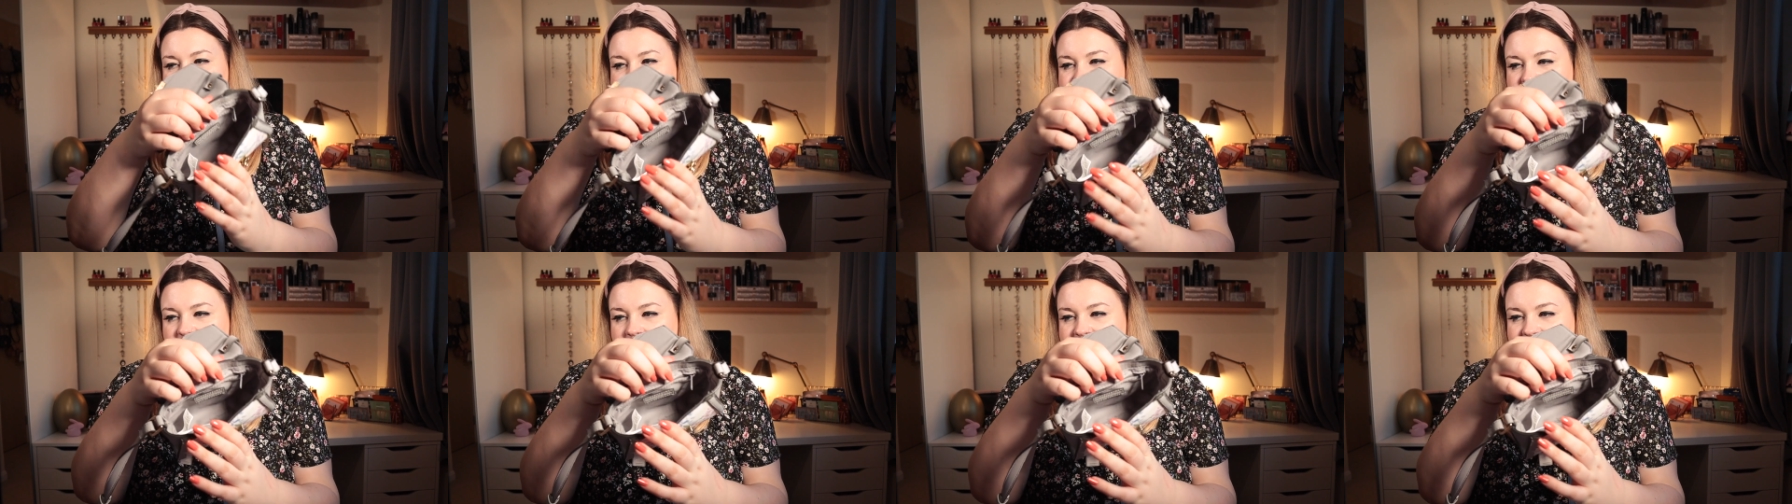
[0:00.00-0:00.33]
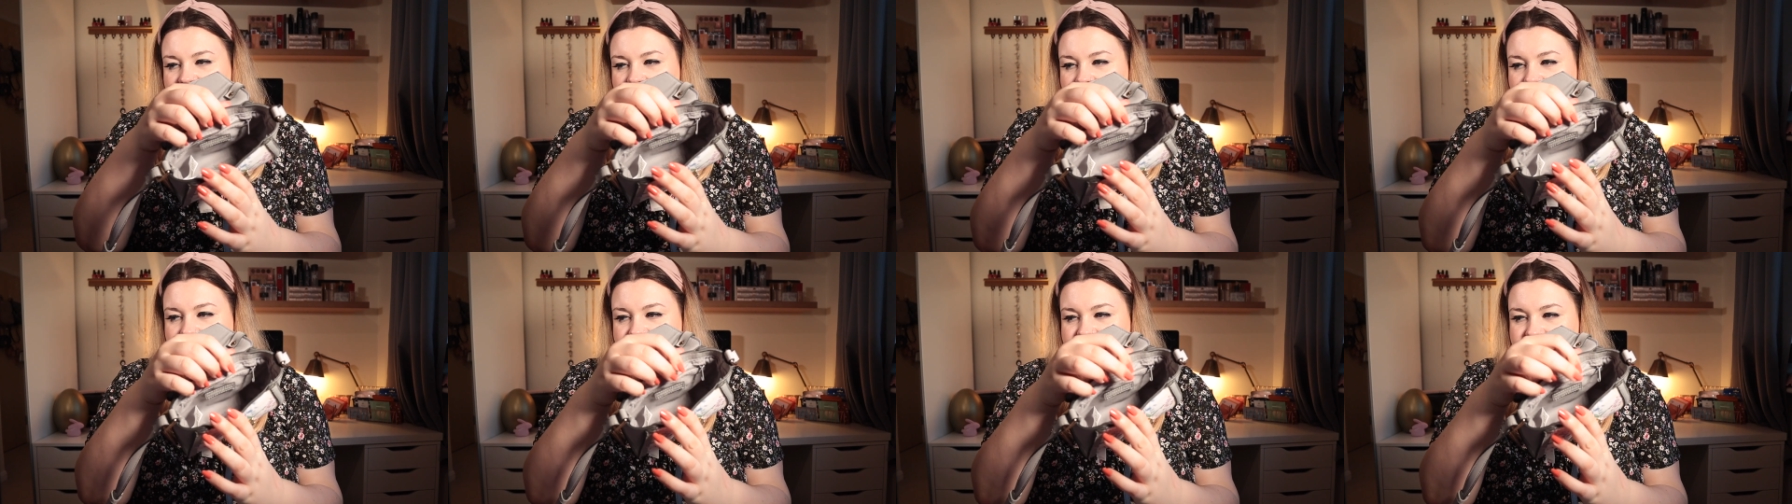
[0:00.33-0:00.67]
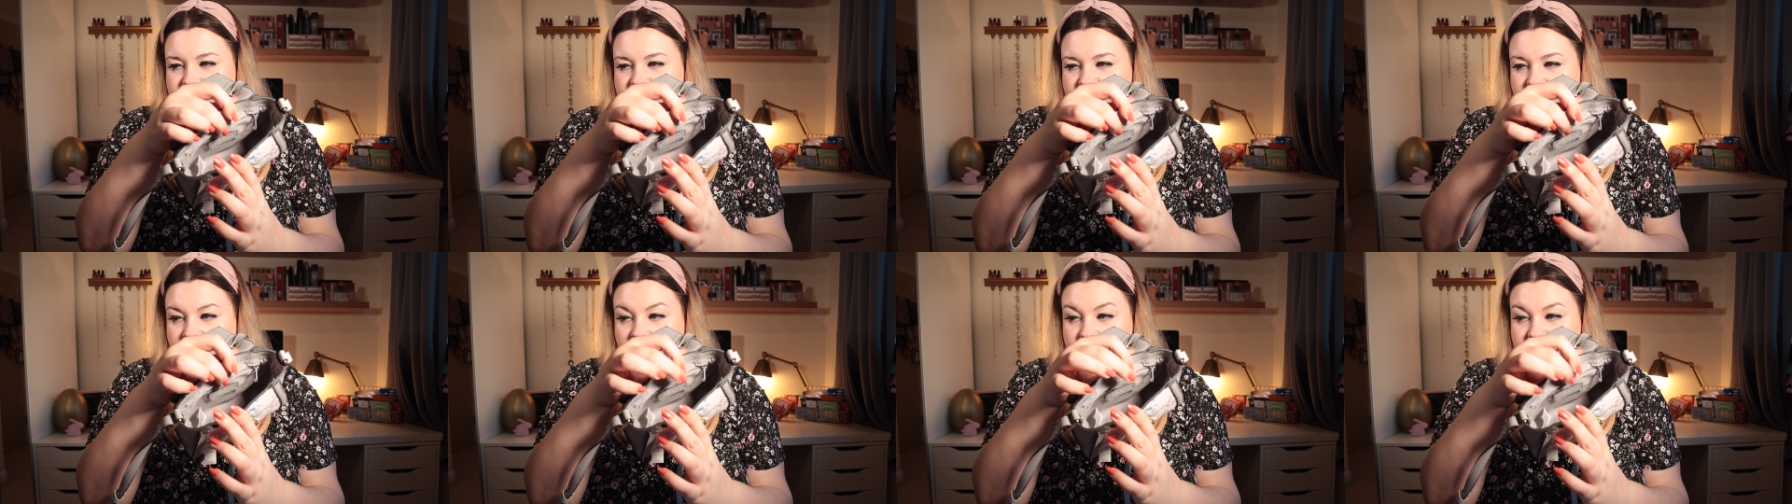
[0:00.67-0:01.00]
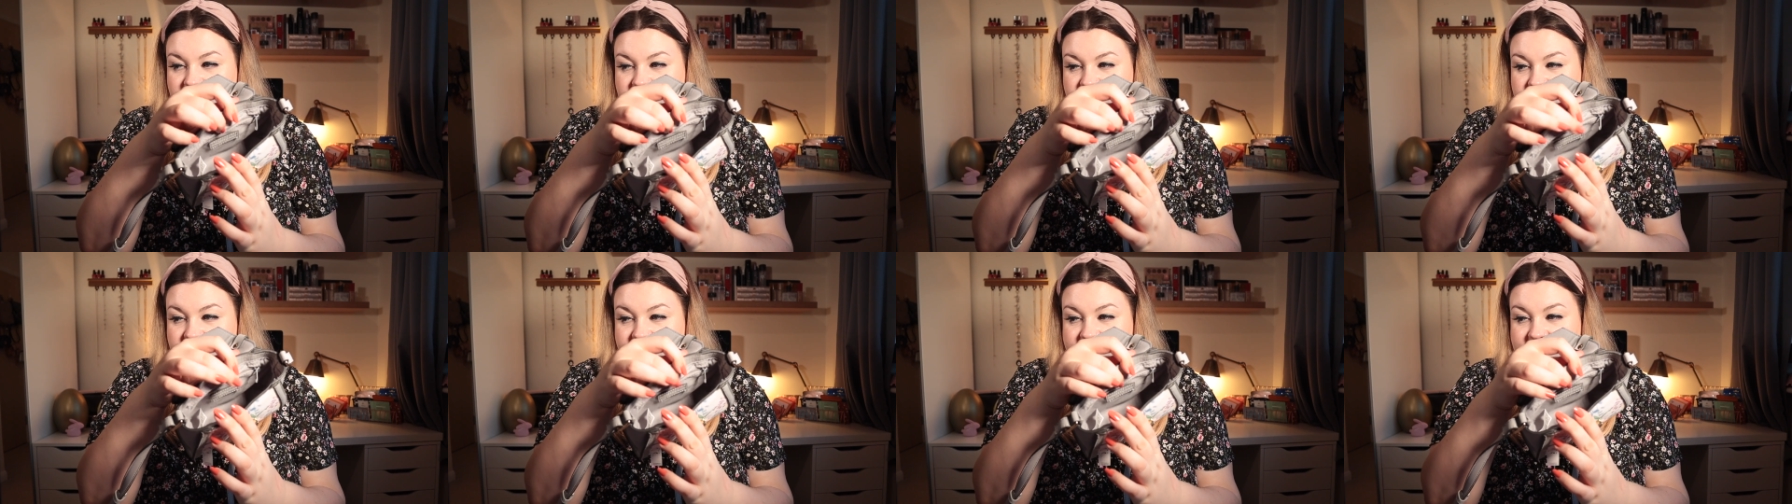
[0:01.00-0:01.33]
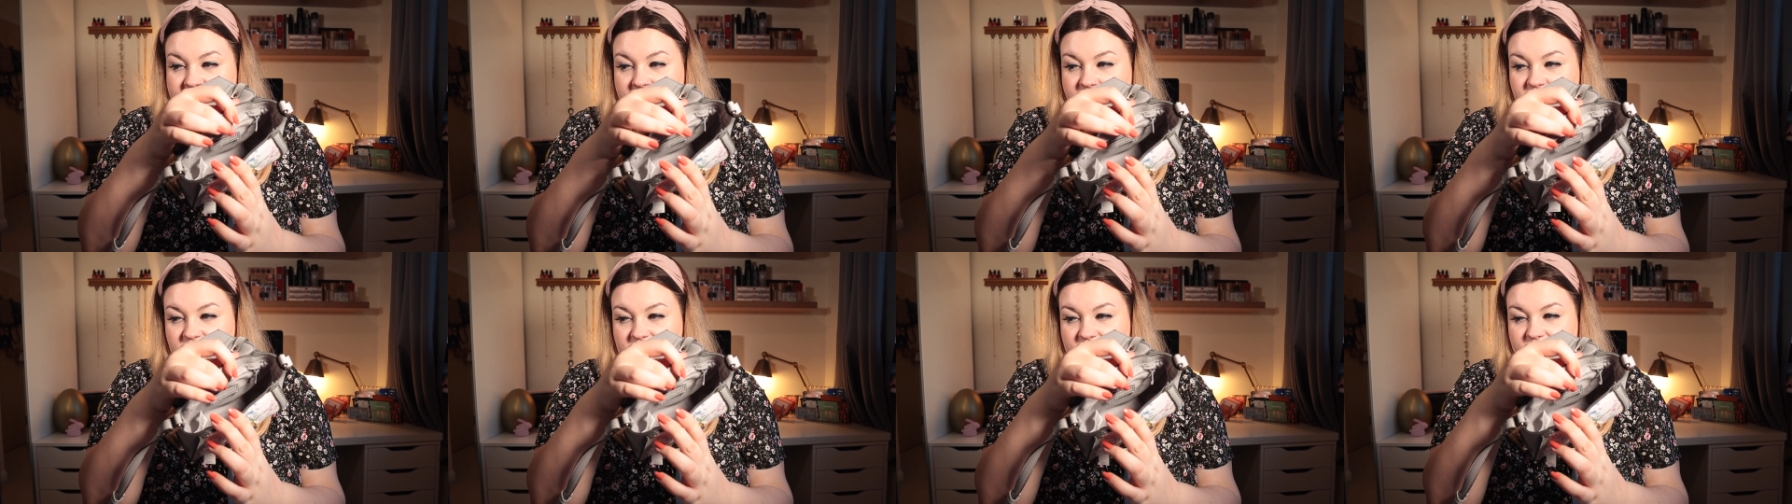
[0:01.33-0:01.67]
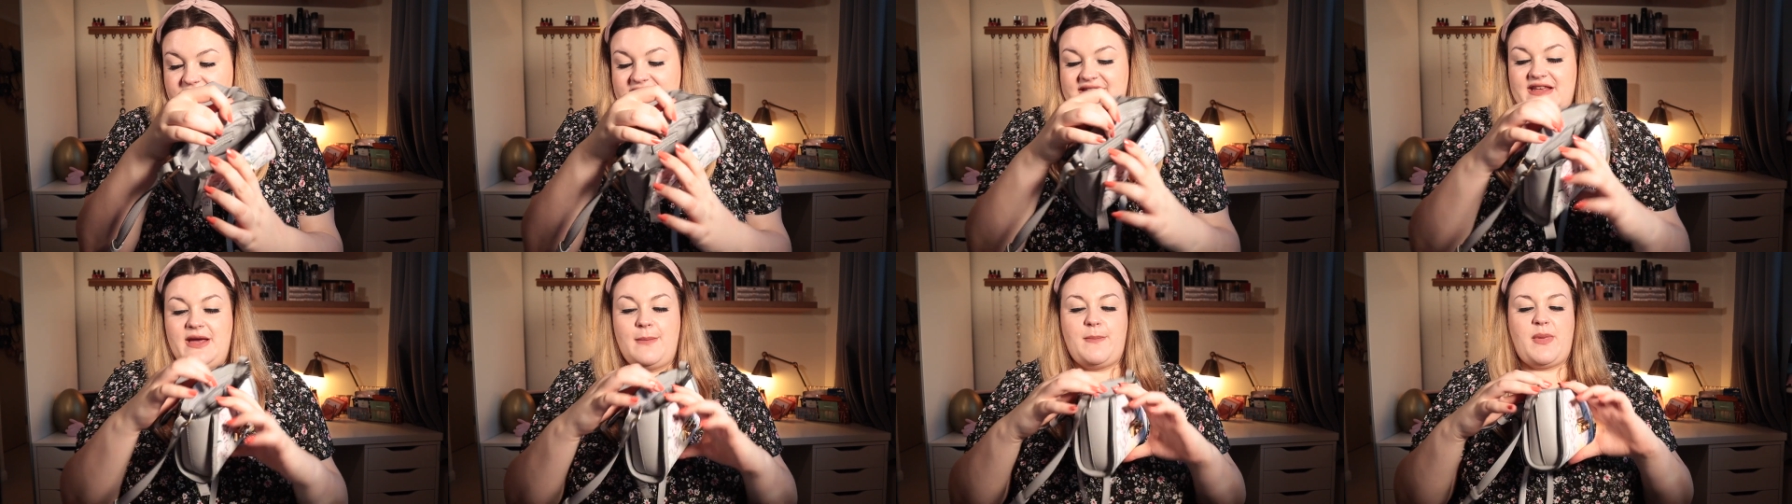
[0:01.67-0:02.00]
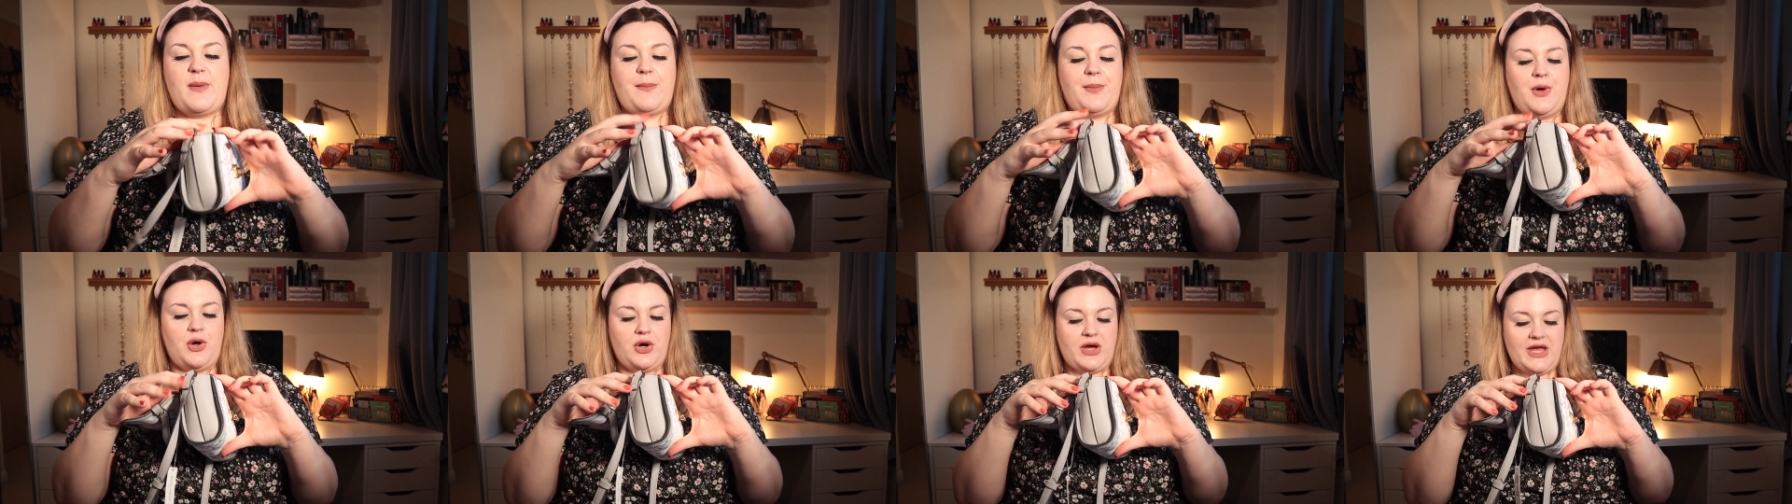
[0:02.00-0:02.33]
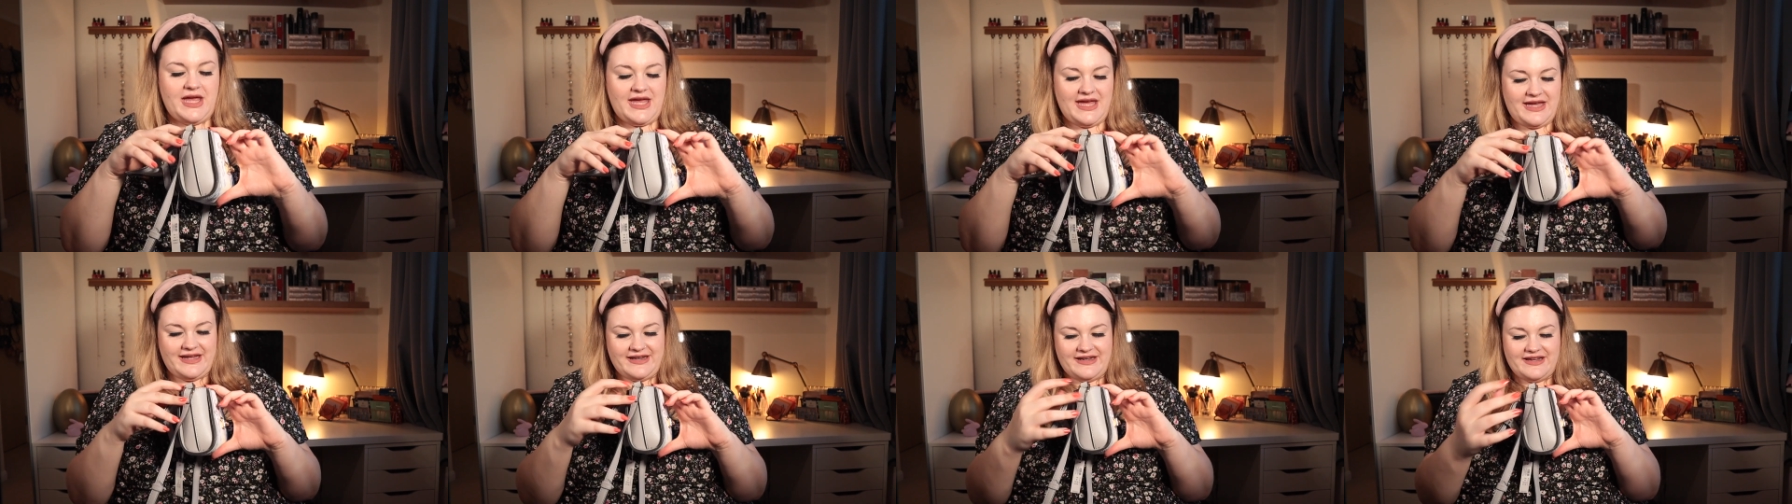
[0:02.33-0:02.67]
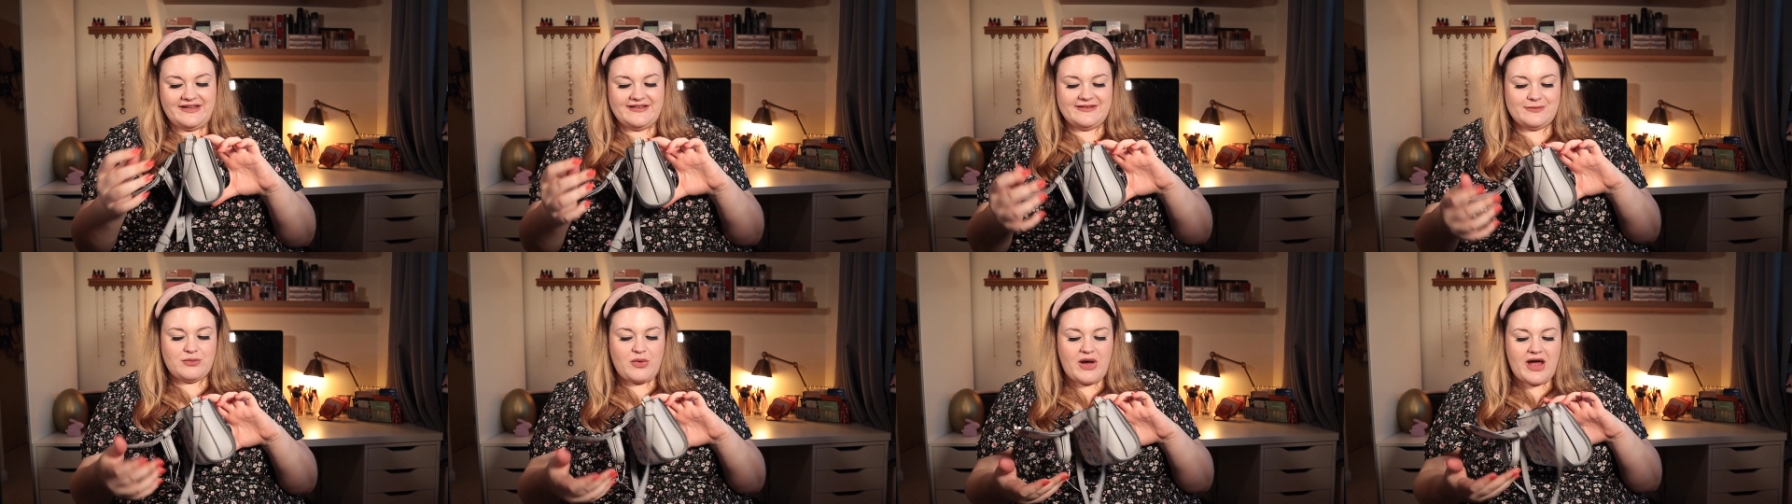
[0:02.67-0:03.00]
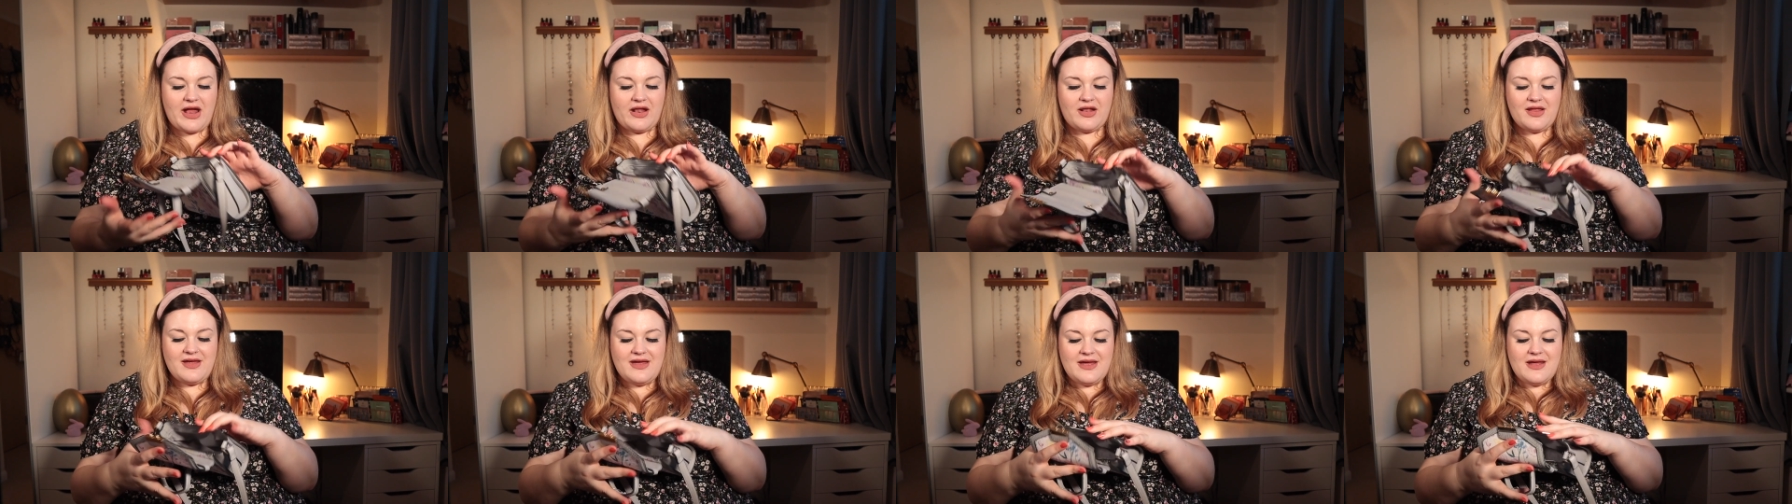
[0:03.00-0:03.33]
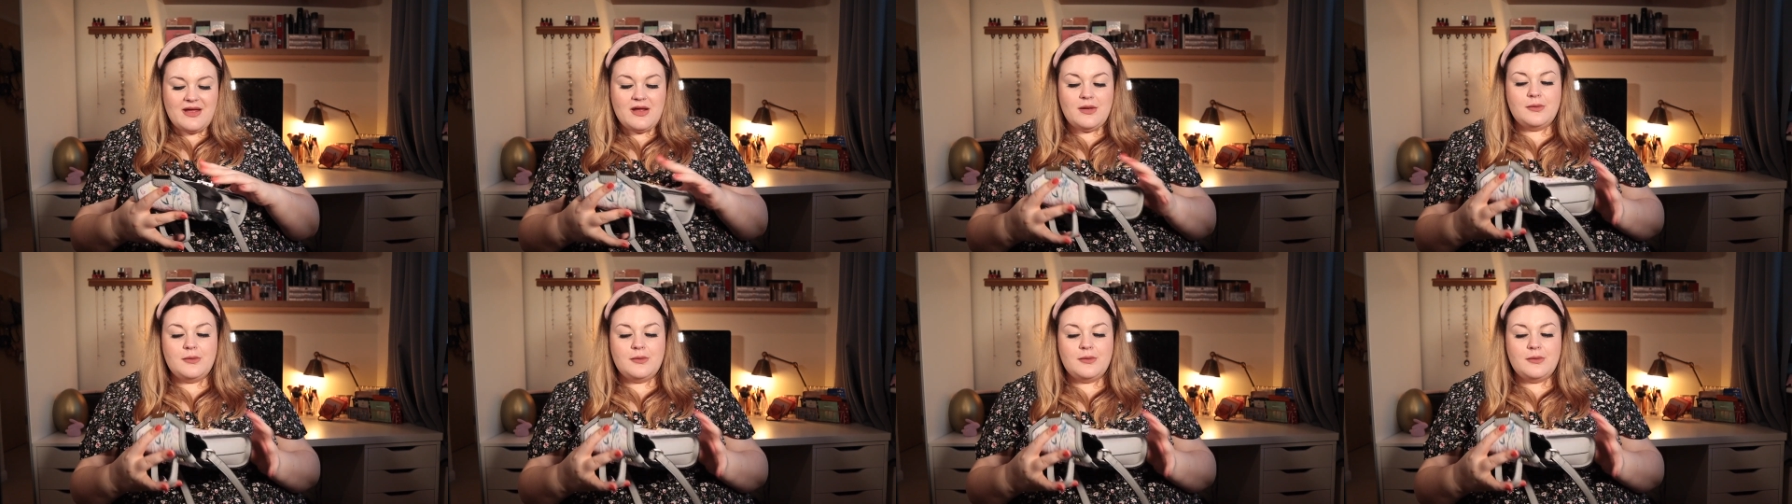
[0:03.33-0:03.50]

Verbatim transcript: it's going to be hard to show you, but it does have a little zip pocket in as well.